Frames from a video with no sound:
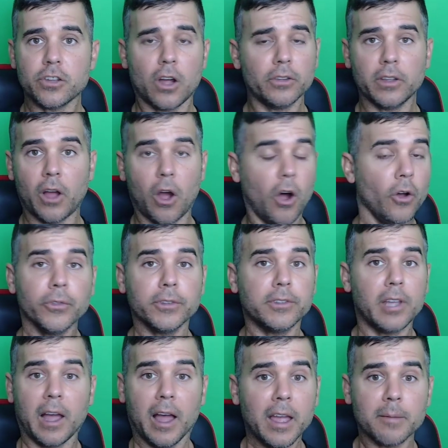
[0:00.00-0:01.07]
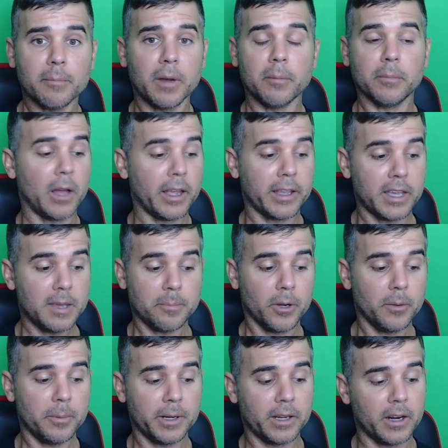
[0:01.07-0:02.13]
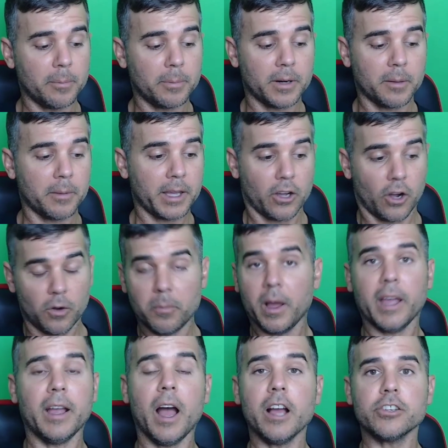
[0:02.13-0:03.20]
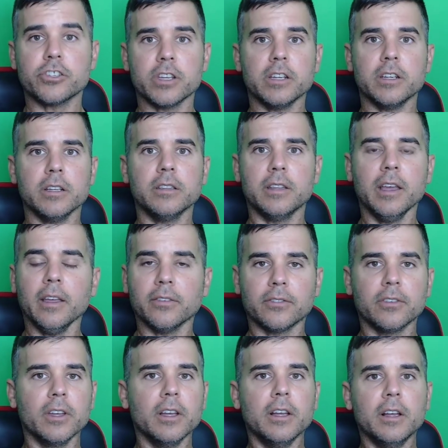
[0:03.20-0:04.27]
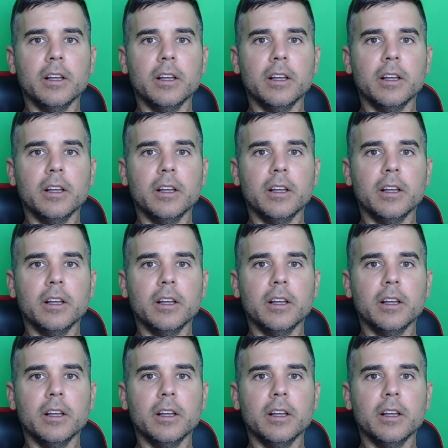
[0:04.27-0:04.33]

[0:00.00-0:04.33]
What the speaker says: all the time. I'm like, keep opening it up, and I'm like, oh my gosh, they did this.